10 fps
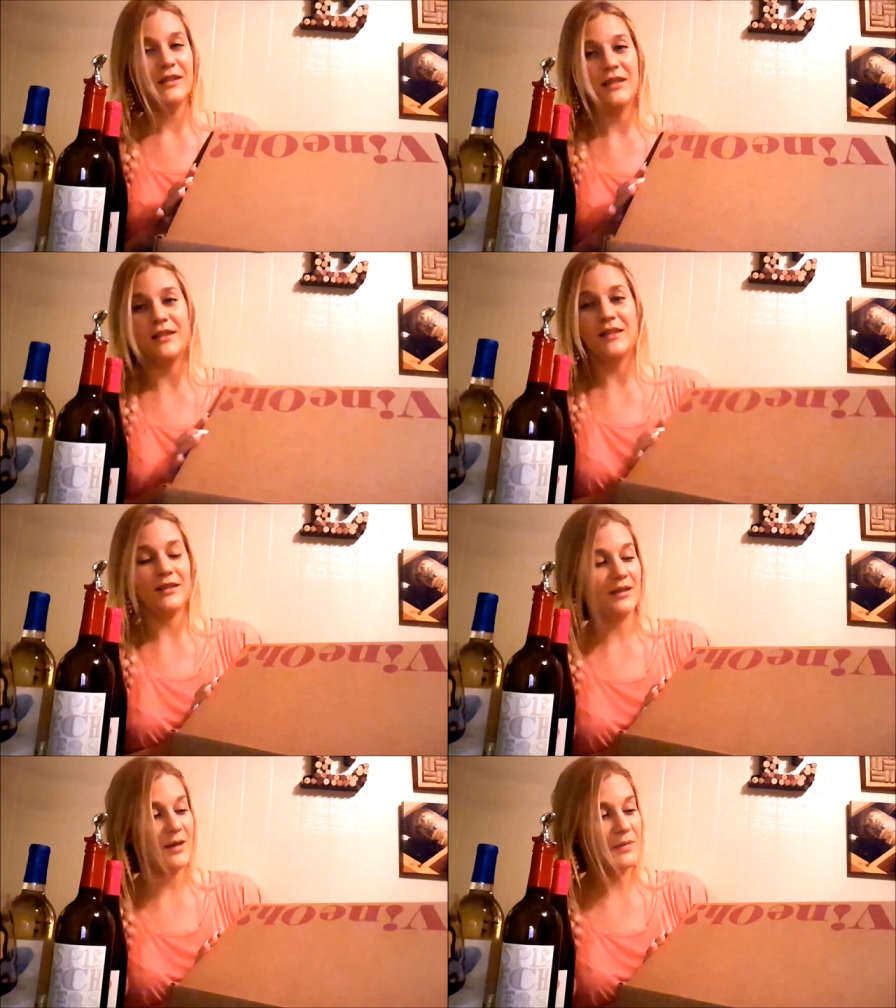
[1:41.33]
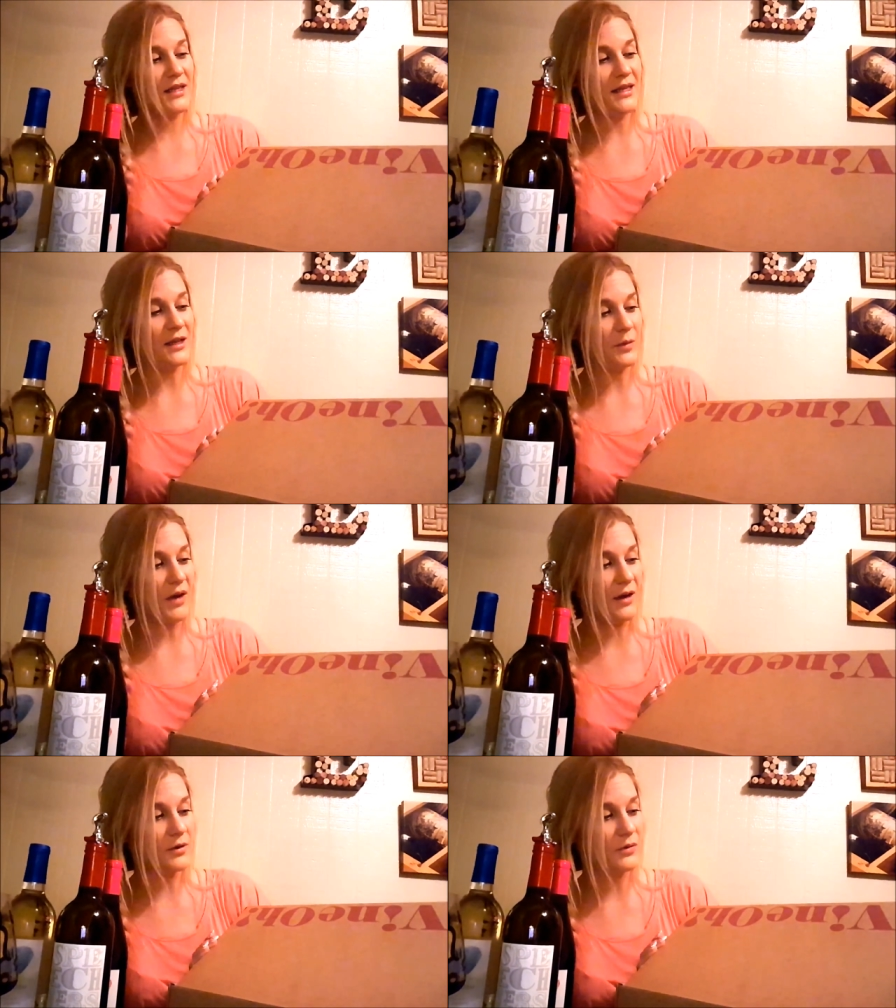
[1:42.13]
it's upside down and
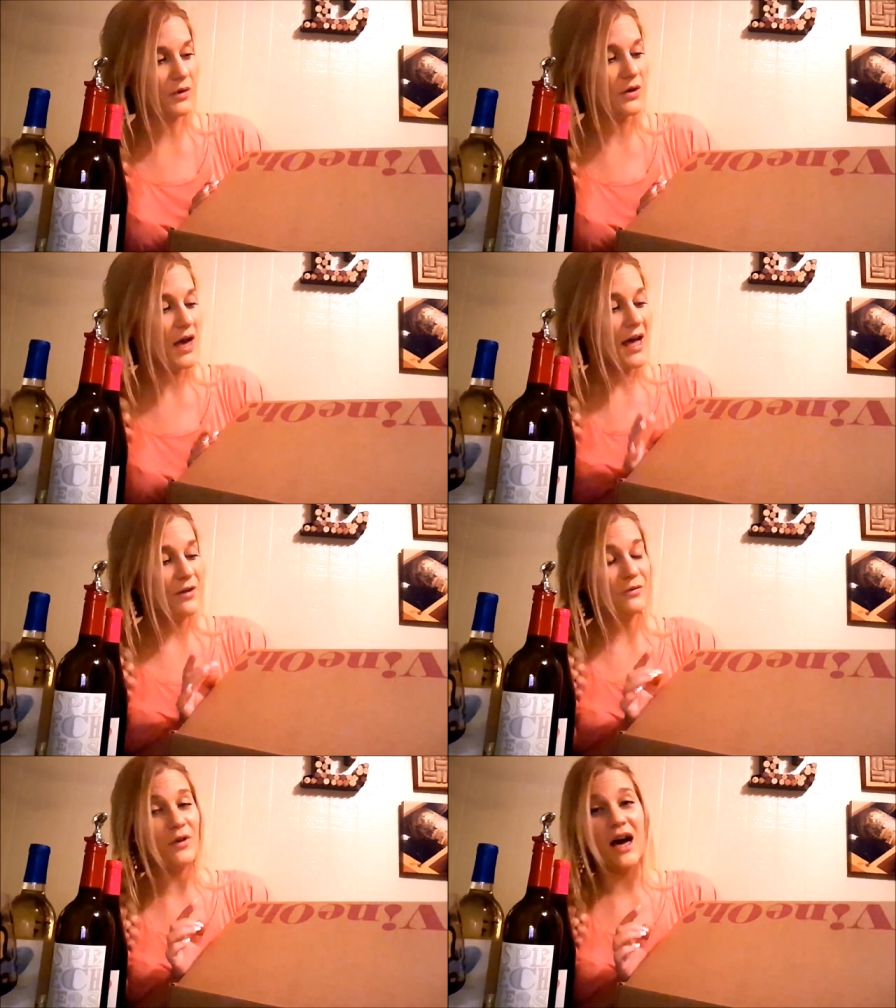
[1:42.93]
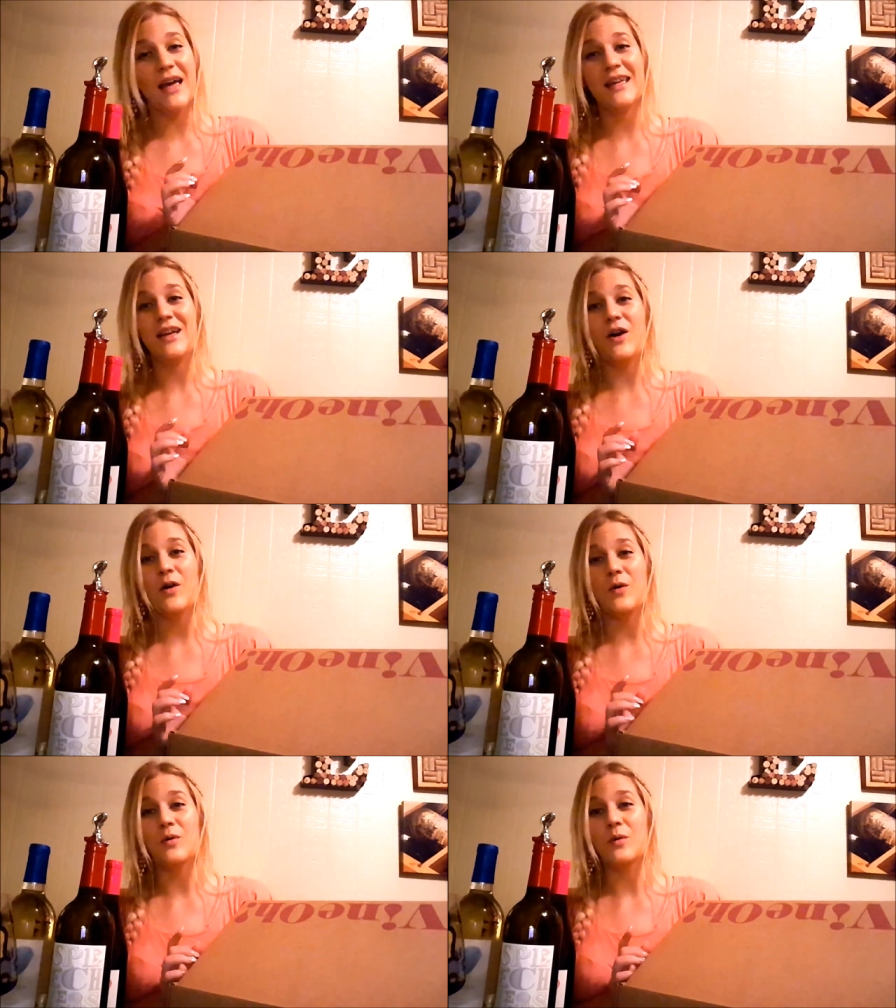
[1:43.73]
backwards for you,
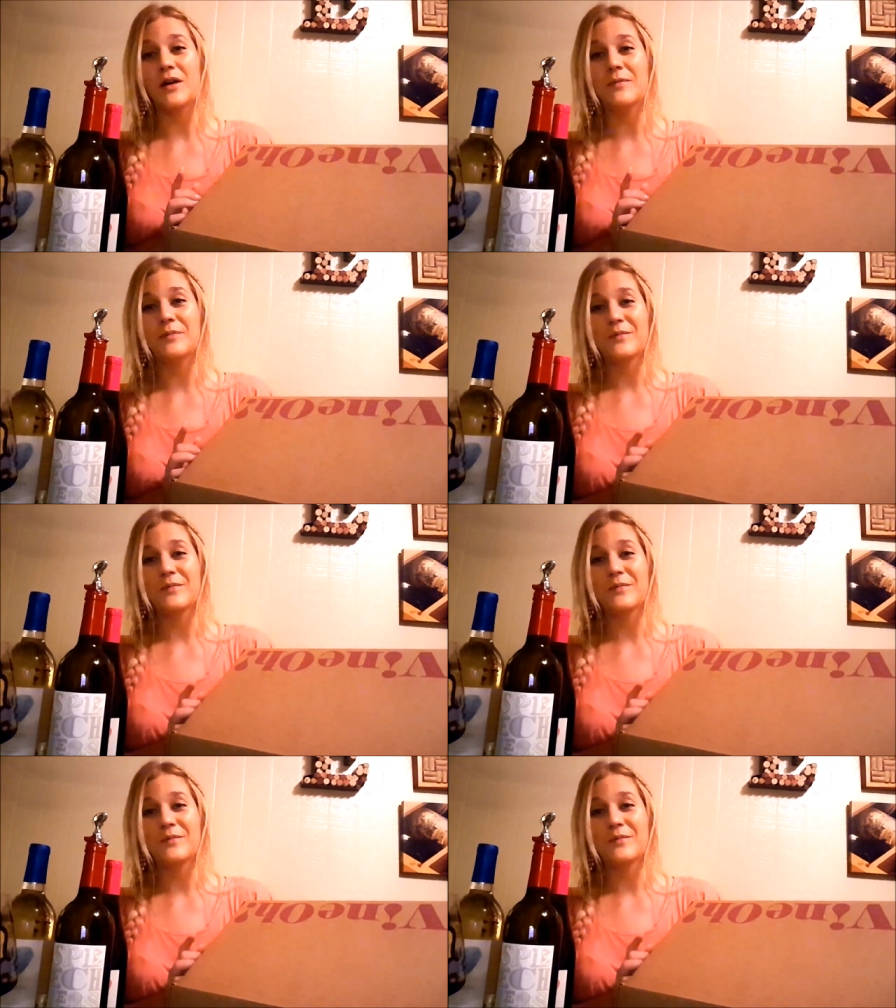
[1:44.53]
VineOh.